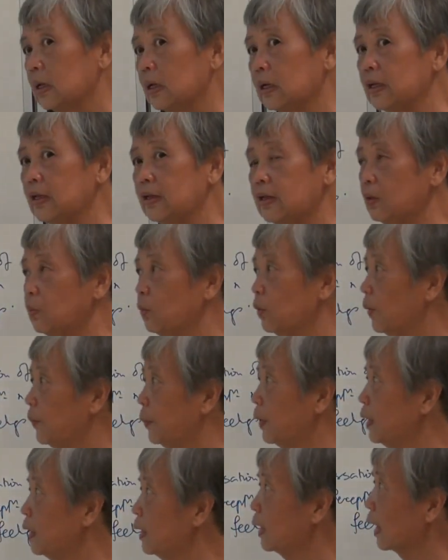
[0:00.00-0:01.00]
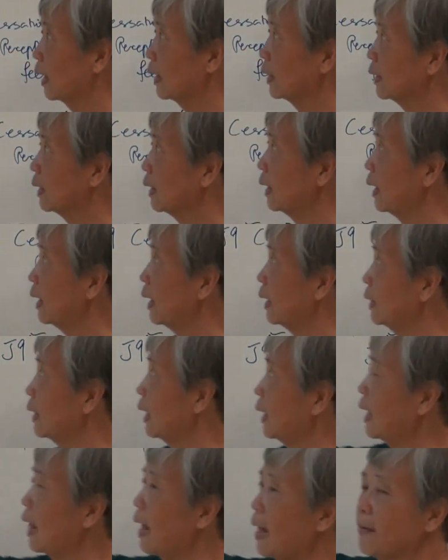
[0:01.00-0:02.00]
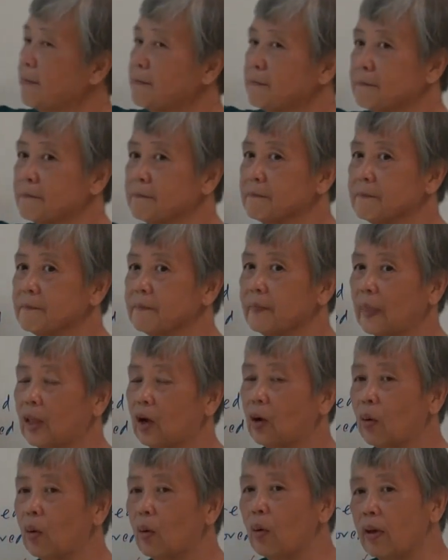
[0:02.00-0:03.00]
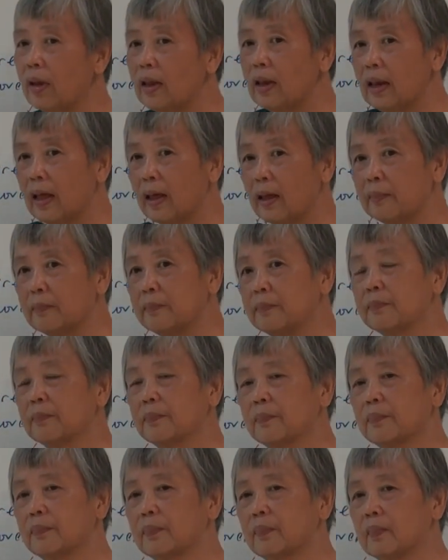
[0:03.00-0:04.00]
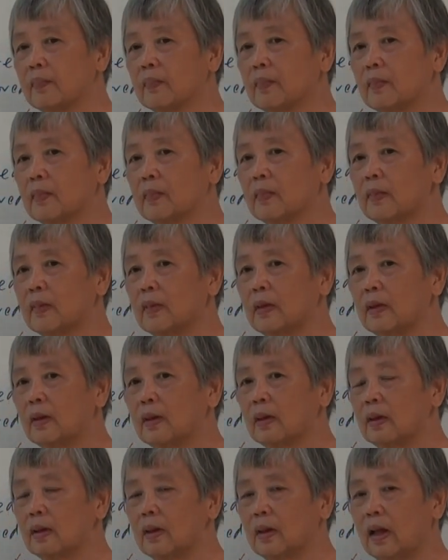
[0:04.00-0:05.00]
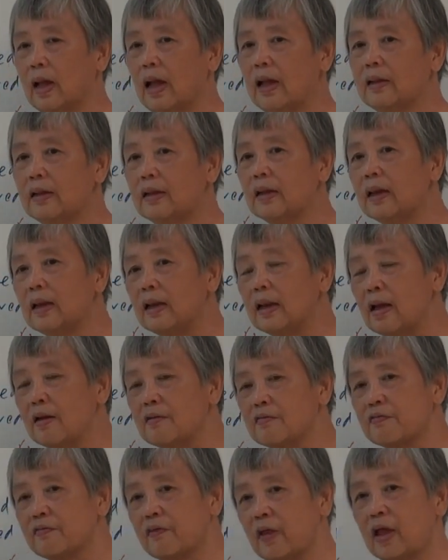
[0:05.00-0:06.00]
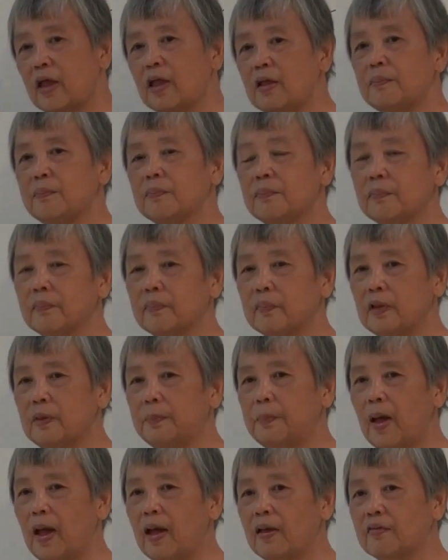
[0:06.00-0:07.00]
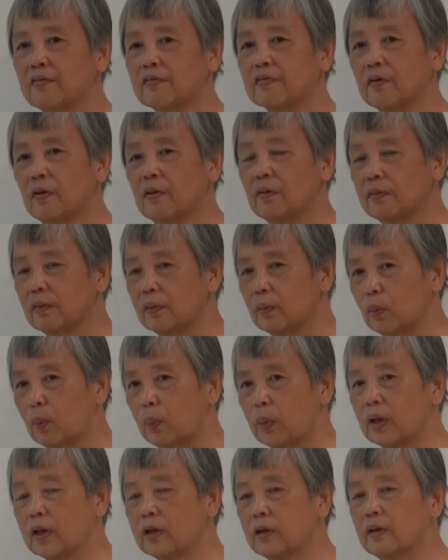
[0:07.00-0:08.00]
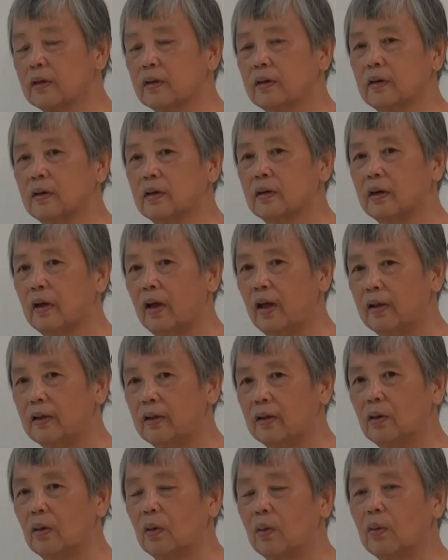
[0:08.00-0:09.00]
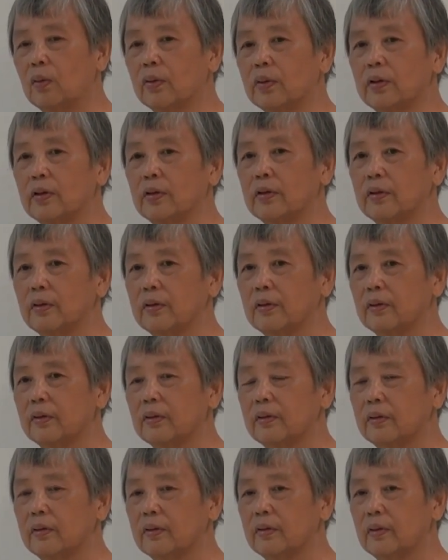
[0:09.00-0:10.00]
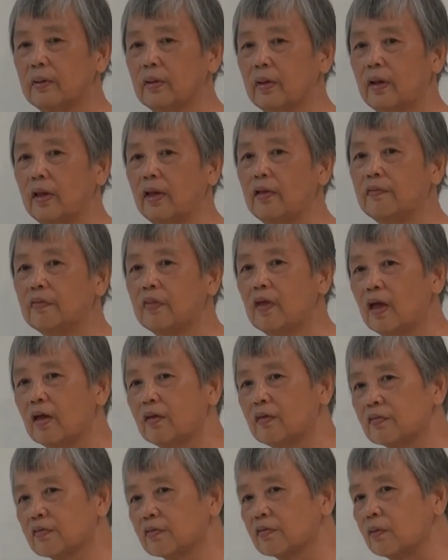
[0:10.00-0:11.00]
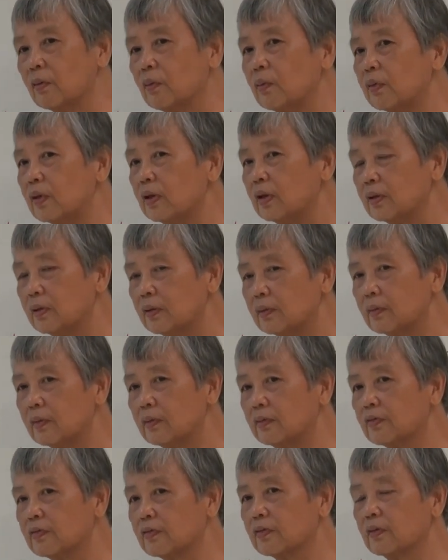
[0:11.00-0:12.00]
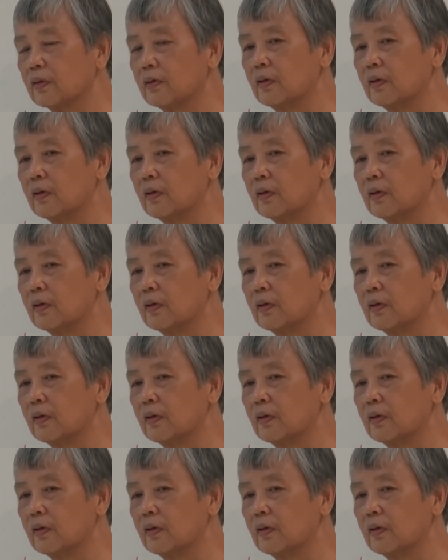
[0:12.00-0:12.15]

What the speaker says: it will be like the lamp, the oil lamp, and the flame depends on the wick and the oil. If there is no ignorance